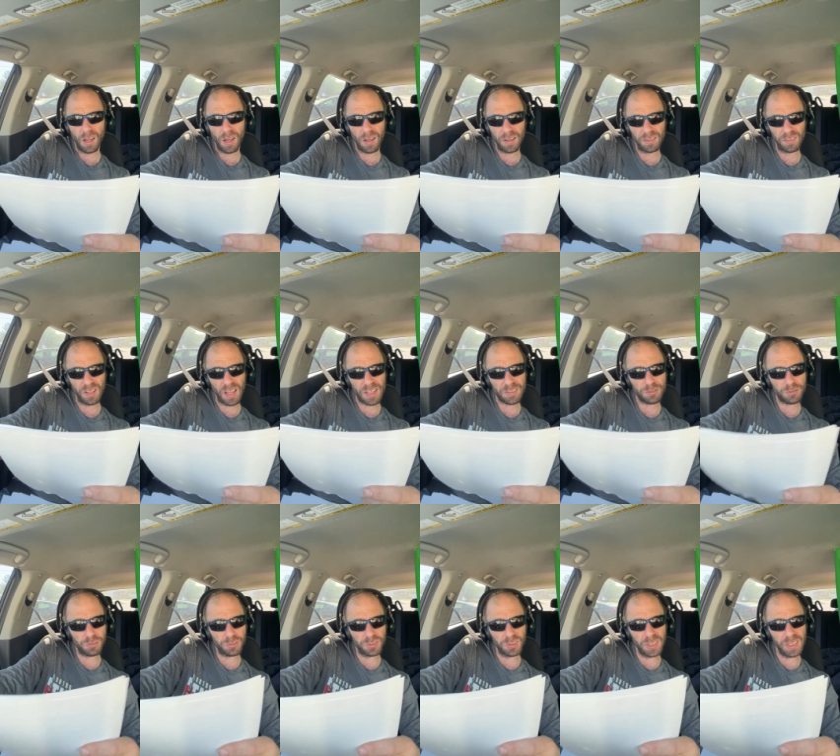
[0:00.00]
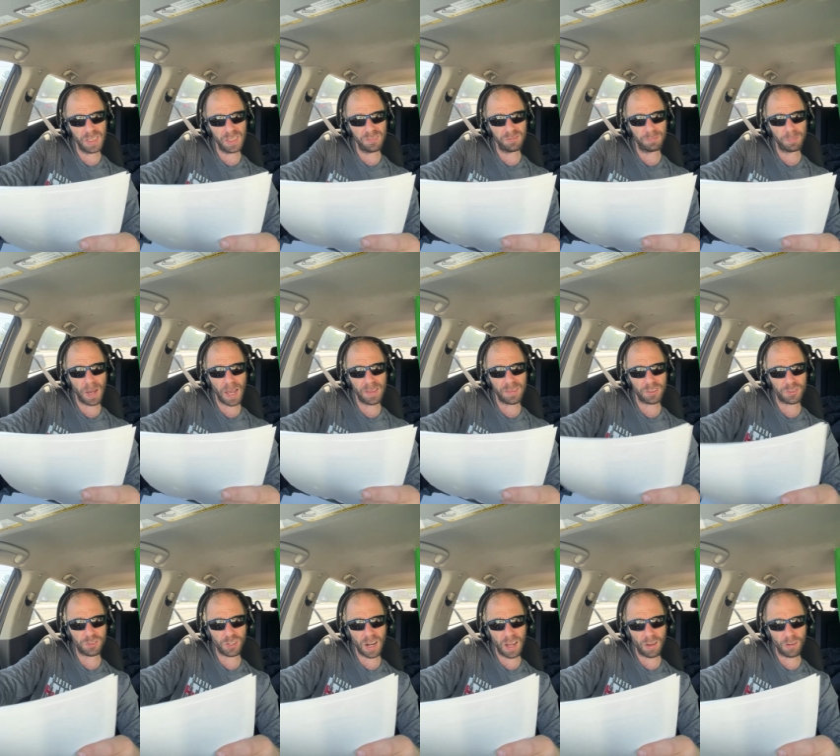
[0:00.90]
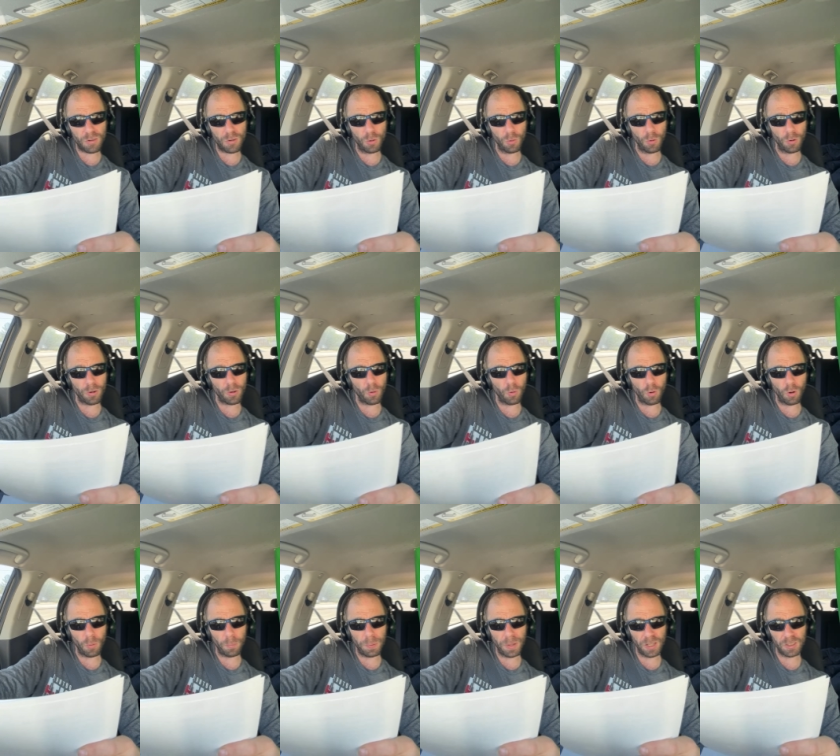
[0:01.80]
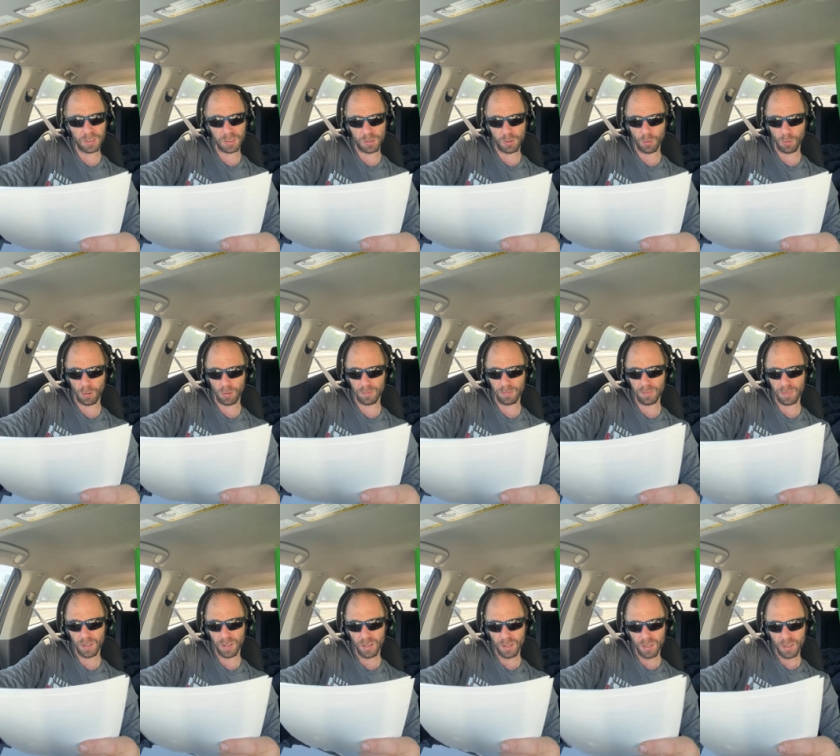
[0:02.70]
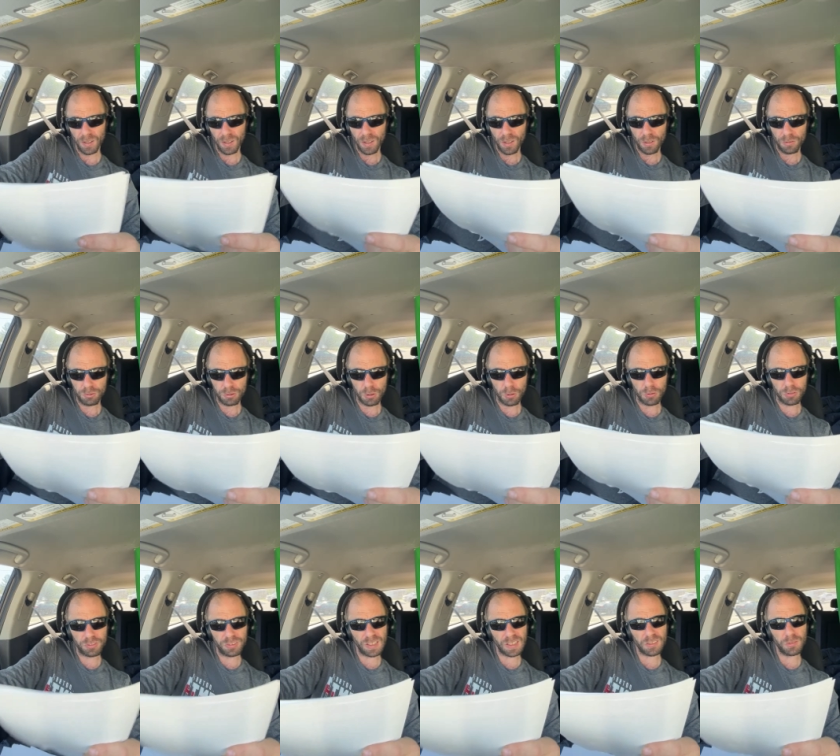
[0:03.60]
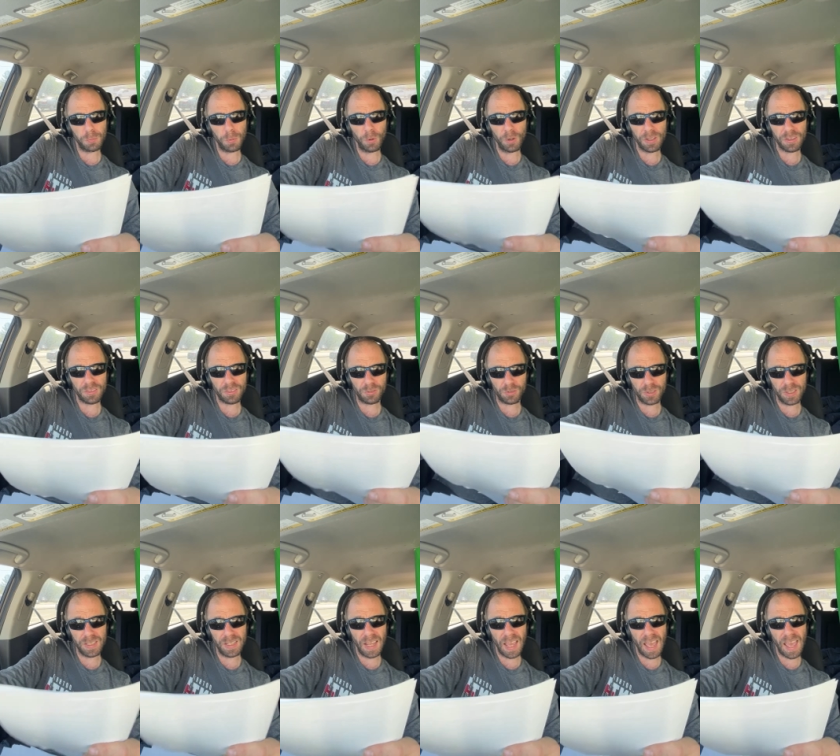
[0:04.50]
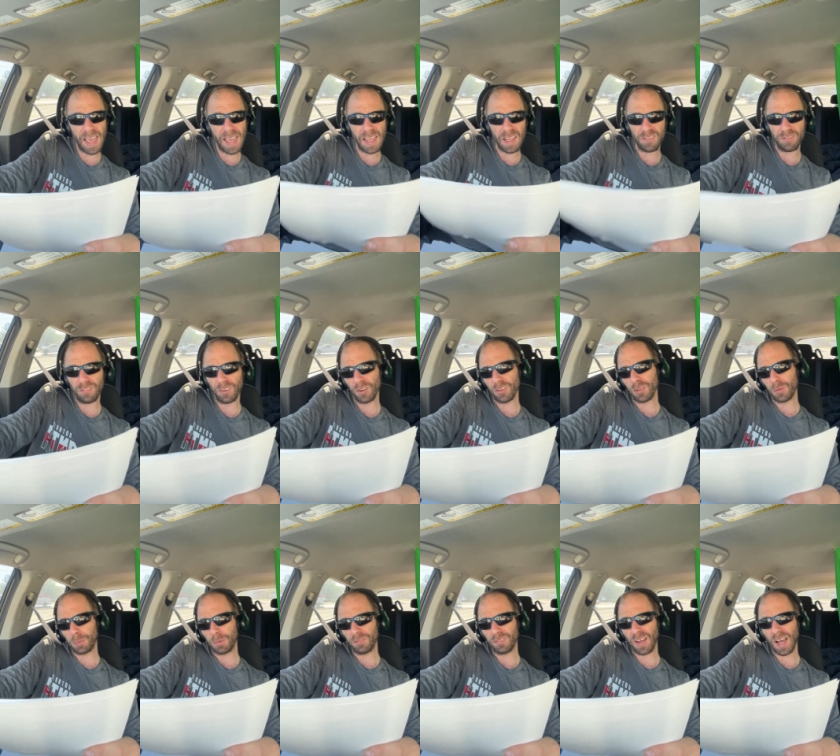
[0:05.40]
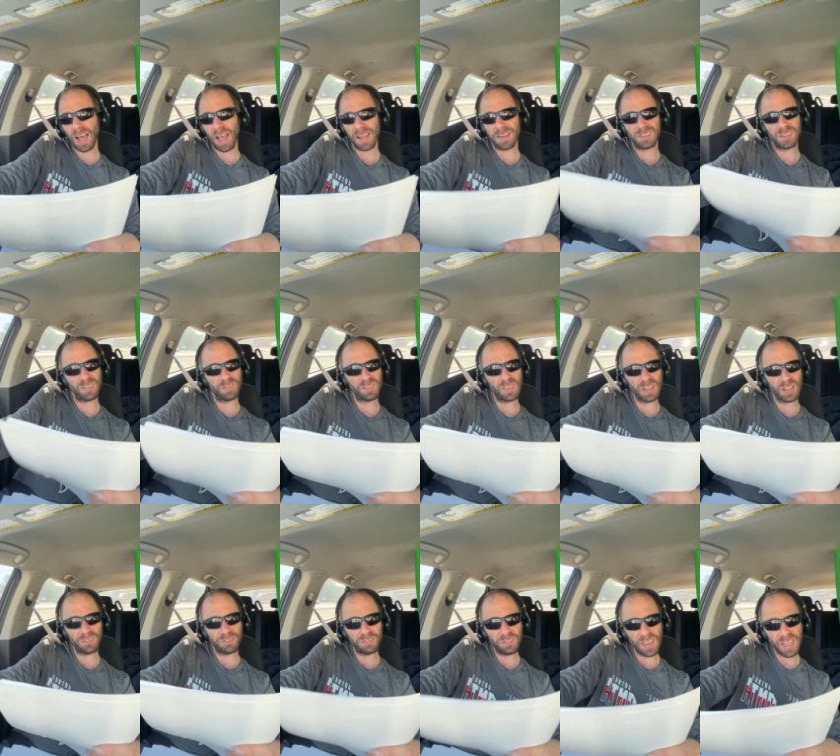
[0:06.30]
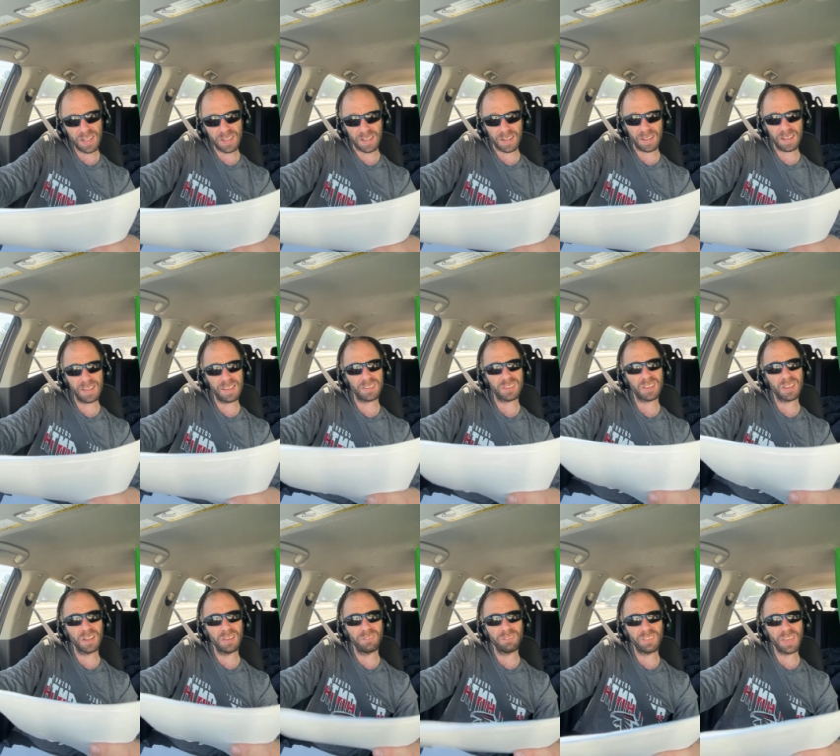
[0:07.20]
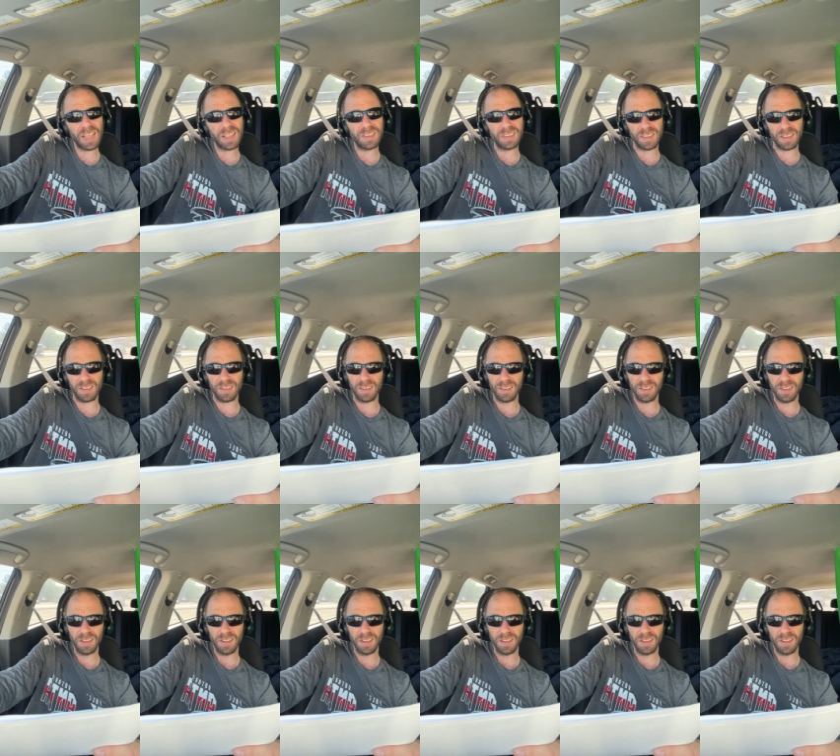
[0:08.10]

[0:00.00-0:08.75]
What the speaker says: unless relieved by the trial court or appellate court. Rule 6.3a further provides if the defendant is convicted,